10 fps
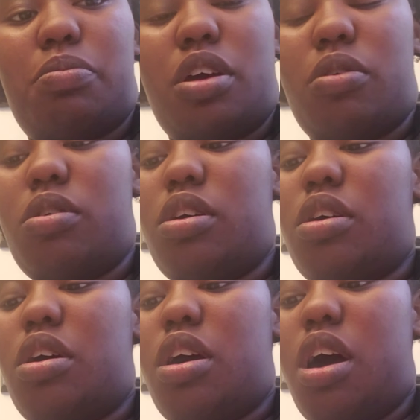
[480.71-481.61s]
Crypto.
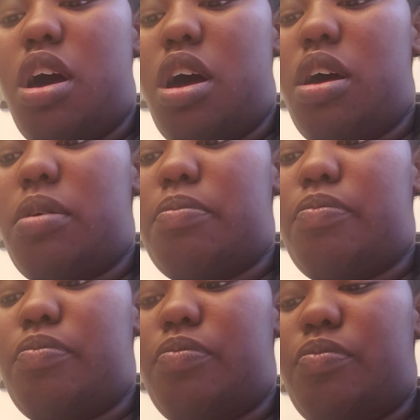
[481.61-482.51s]

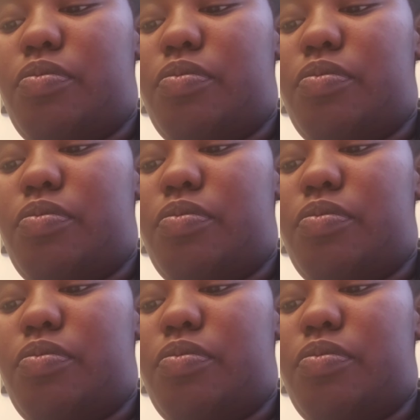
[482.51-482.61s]
Um,